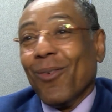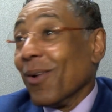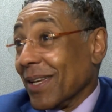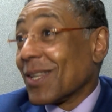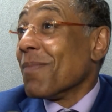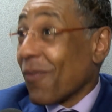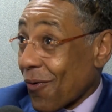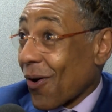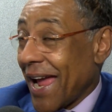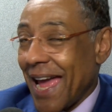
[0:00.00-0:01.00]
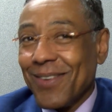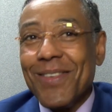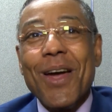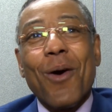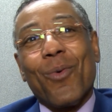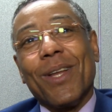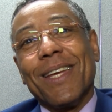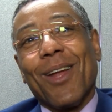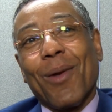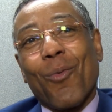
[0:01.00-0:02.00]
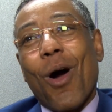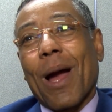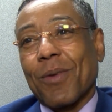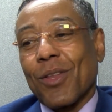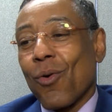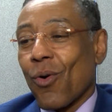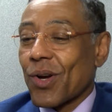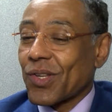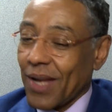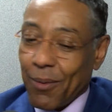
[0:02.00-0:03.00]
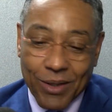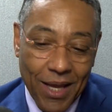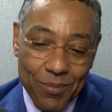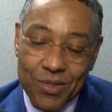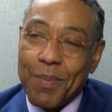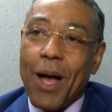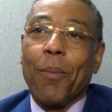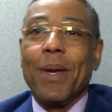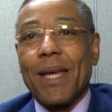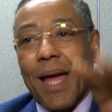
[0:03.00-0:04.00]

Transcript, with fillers: Wilmington beforehand. Would you know, I'd walk up to the horse and I would let him smell me,